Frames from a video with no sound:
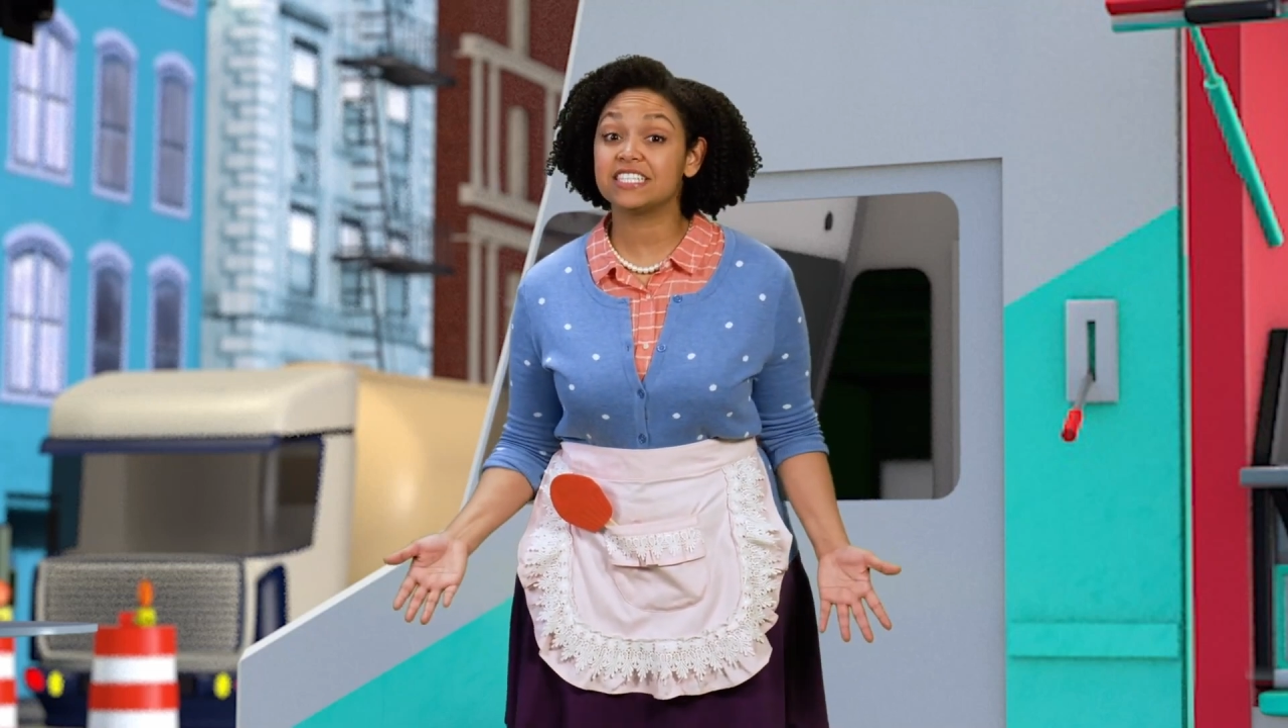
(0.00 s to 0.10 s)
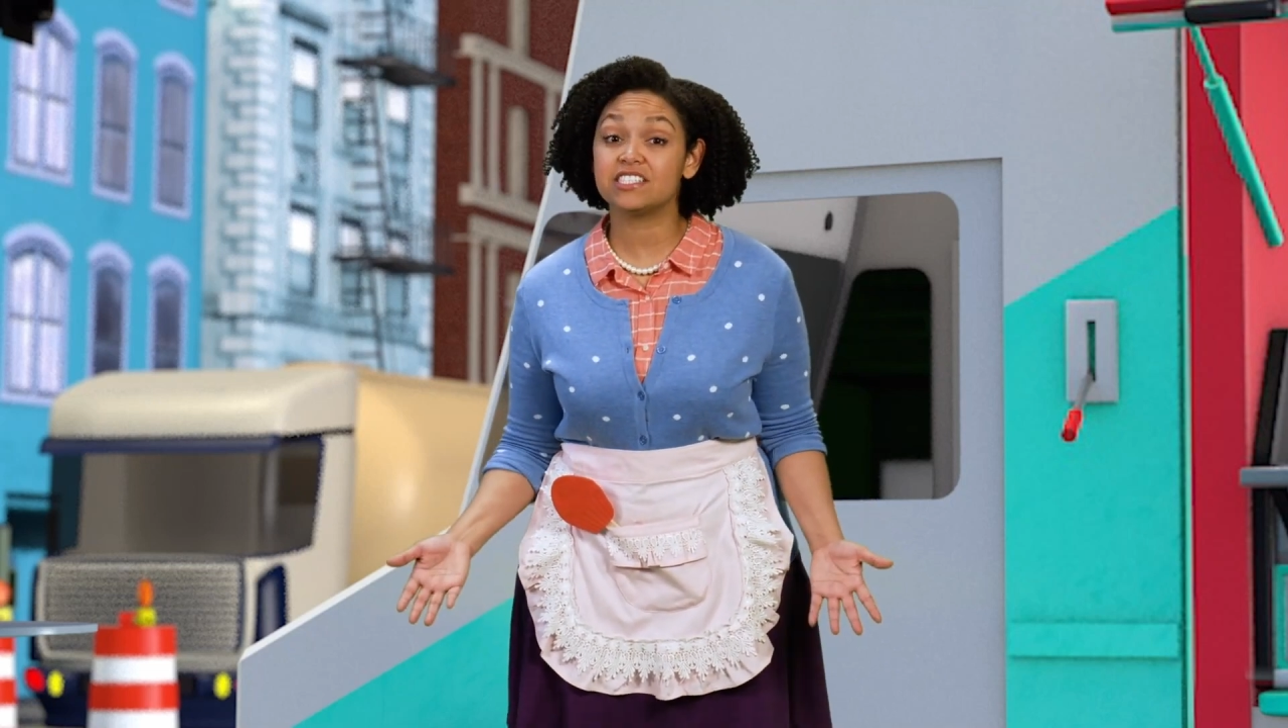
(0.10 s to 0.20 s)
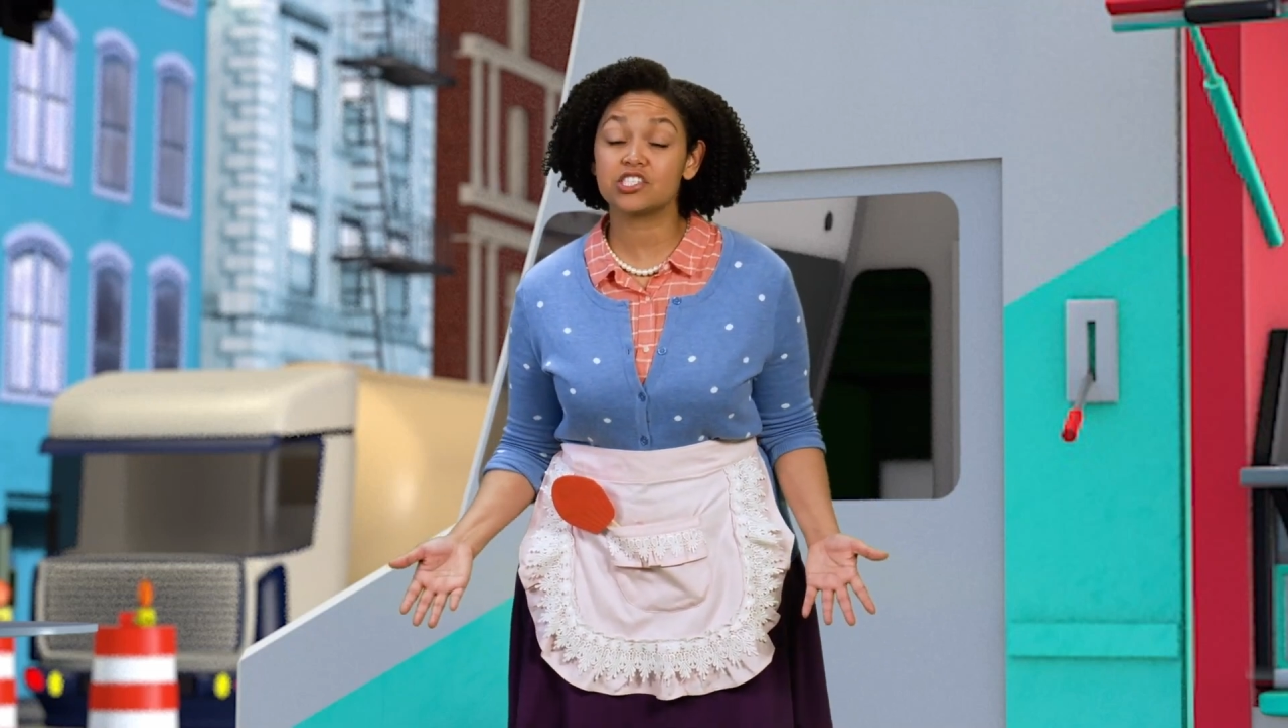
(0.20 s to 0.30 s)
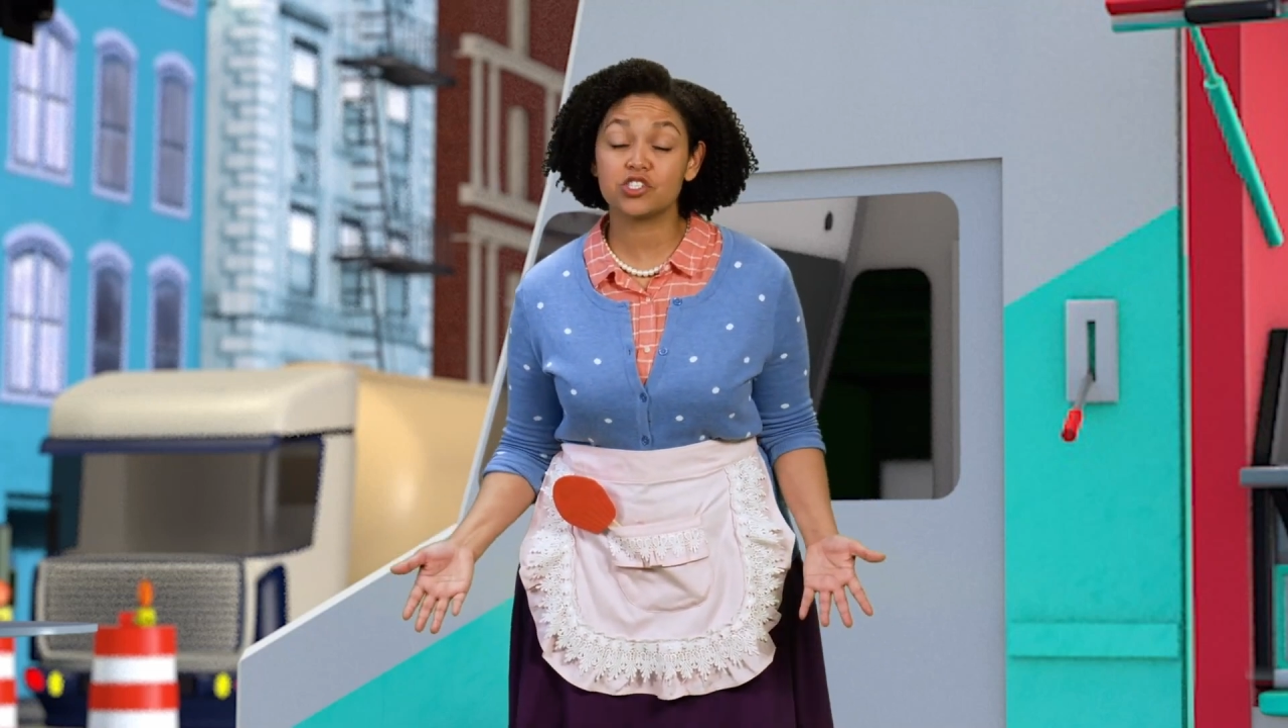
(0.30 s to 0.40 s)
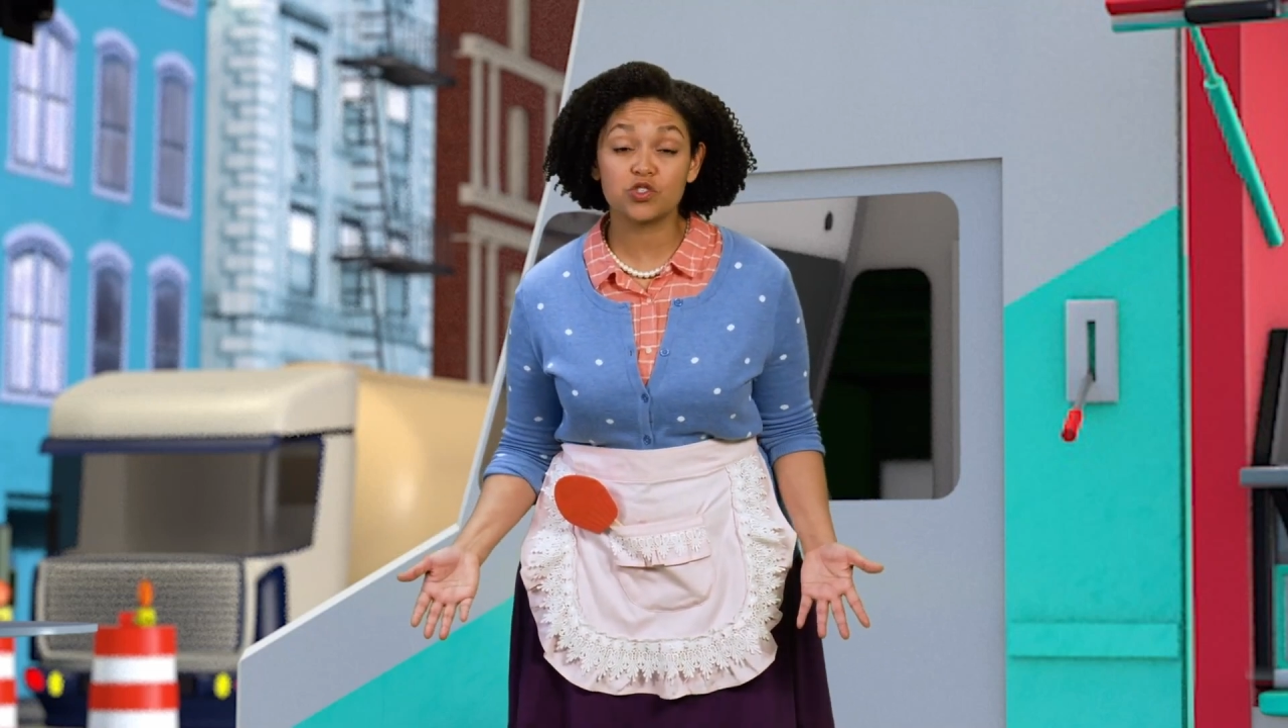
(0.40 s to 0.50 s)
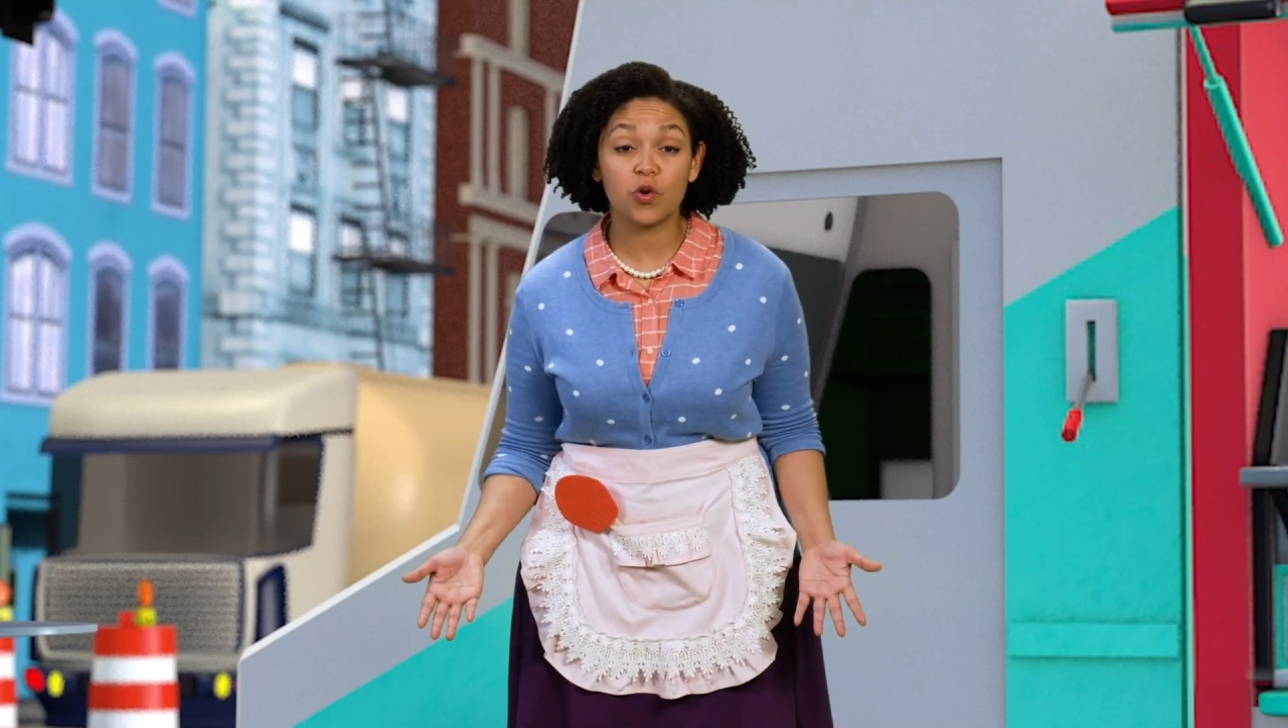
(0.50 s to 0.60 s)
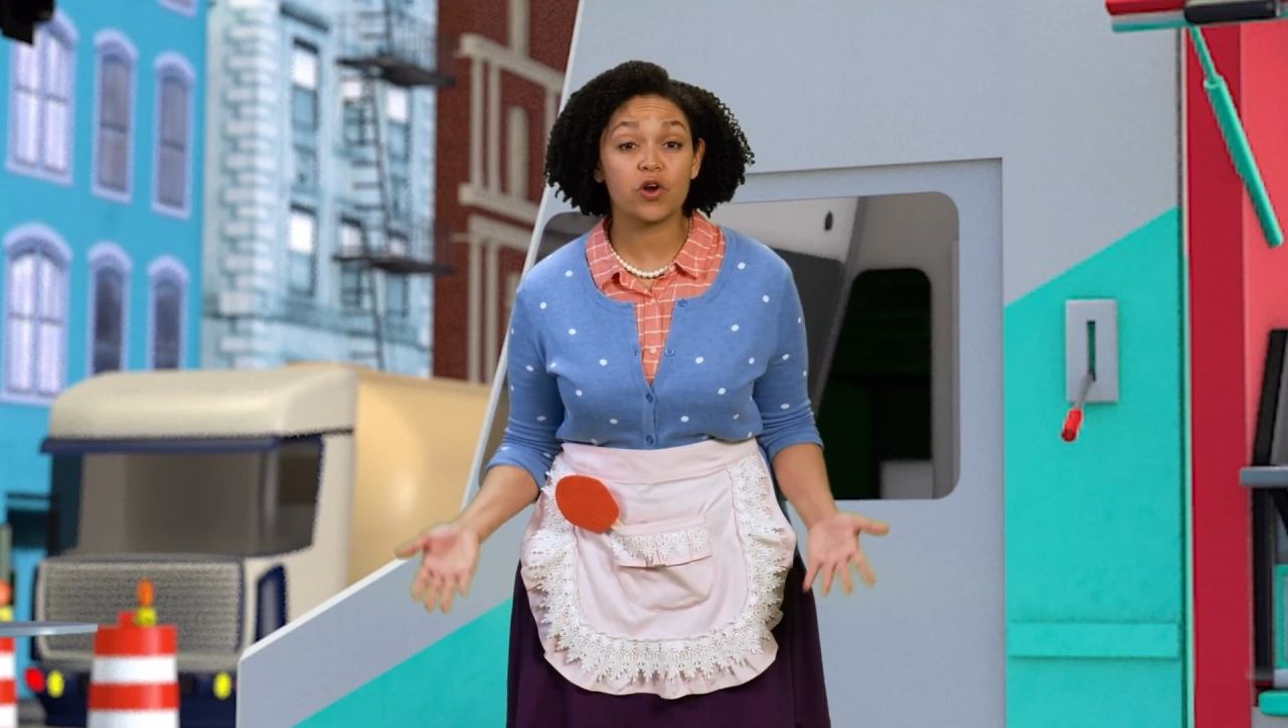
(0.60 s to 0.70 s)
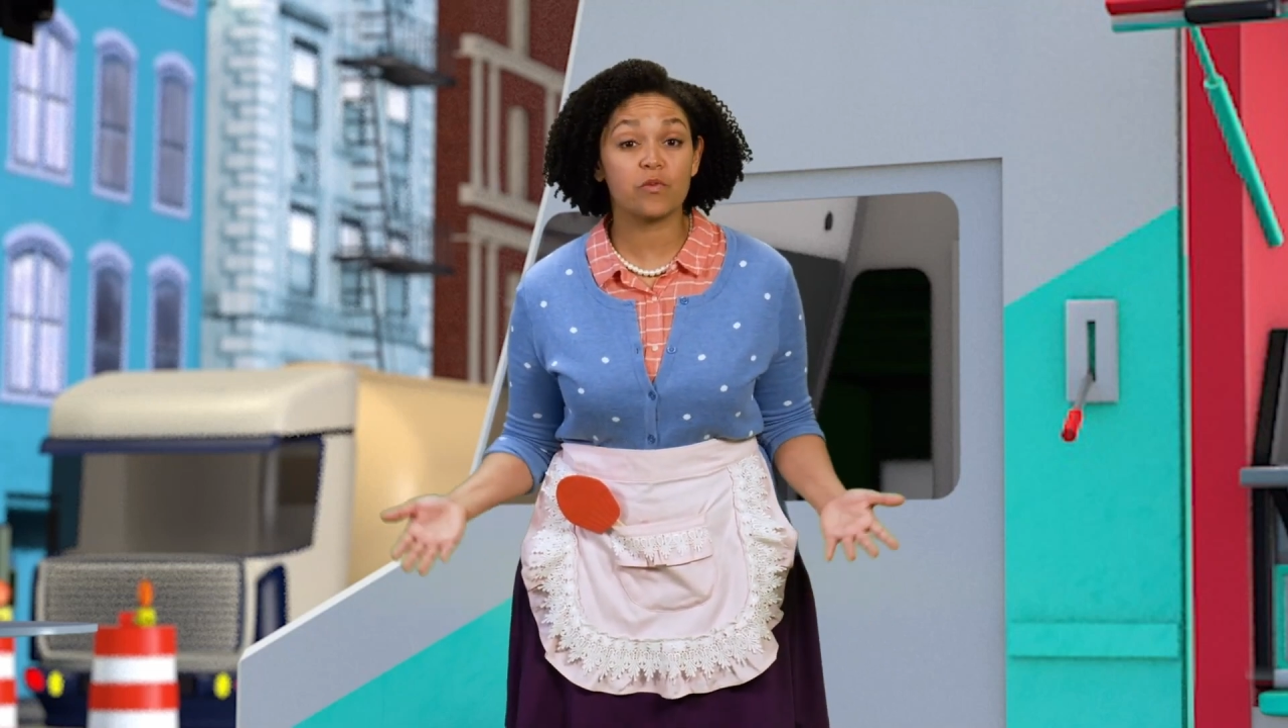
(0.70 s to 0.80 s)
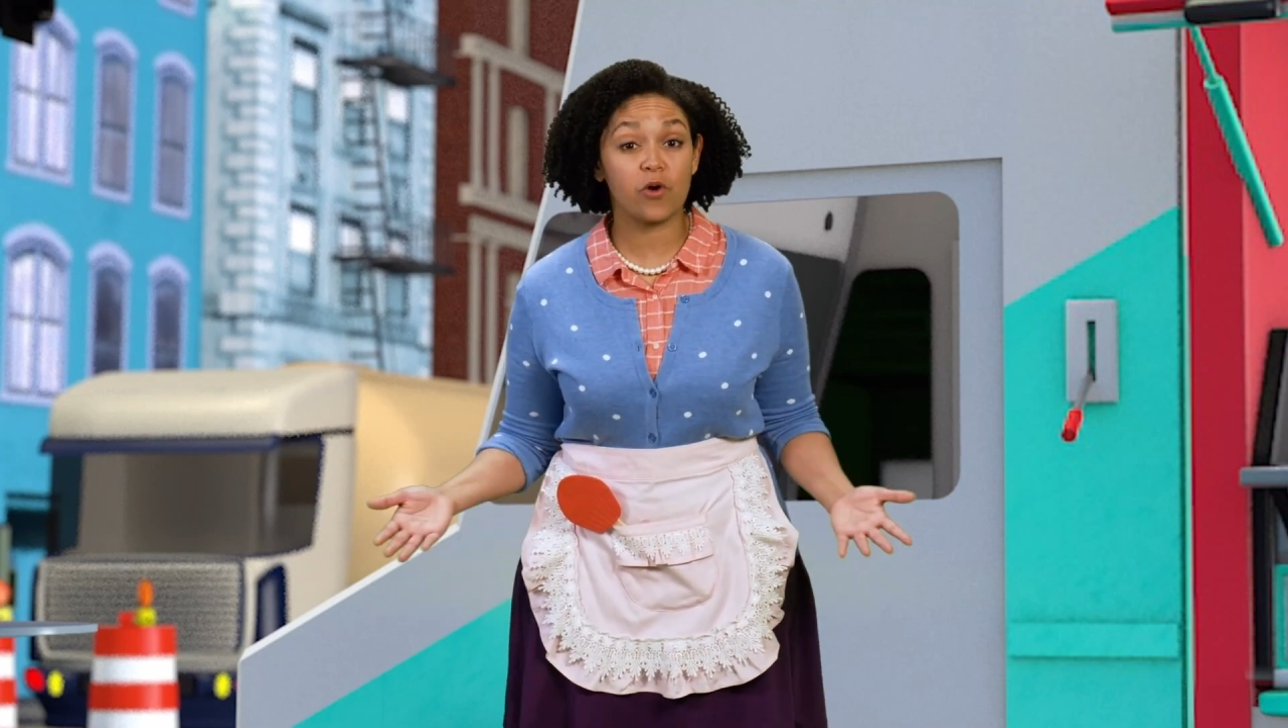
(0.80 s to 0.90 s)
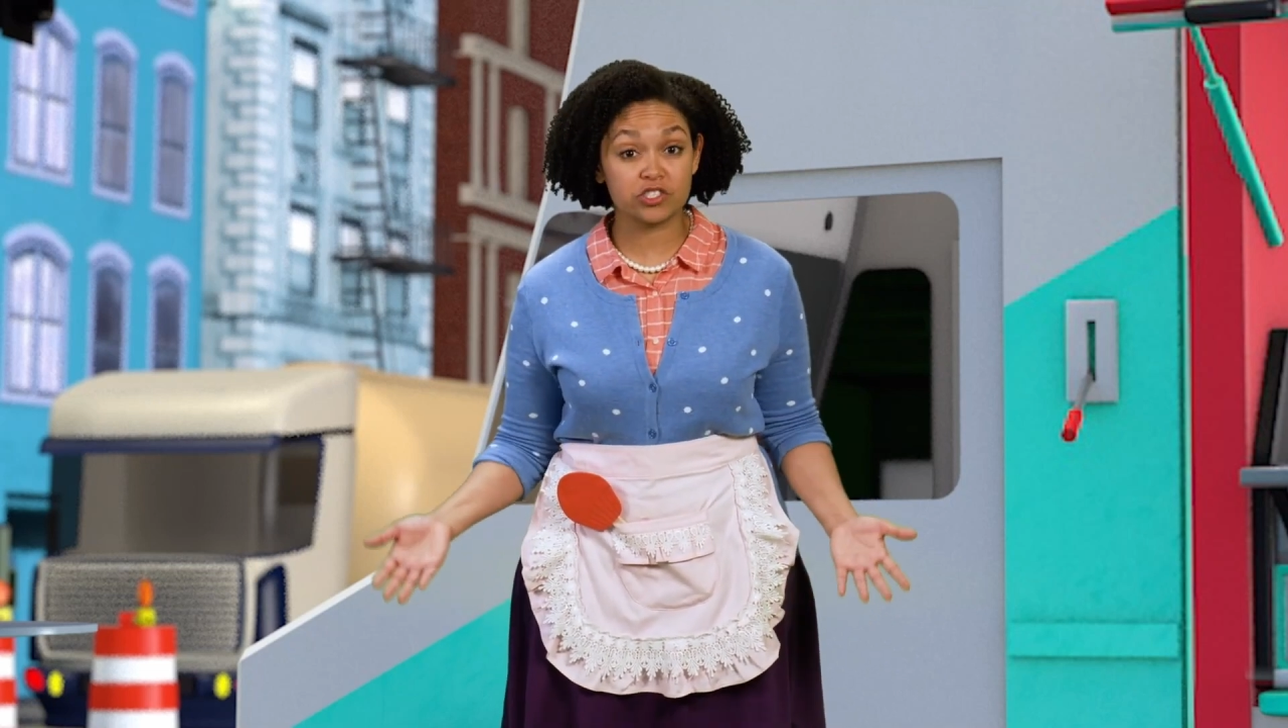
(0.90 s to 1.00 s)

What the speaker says: sent a storm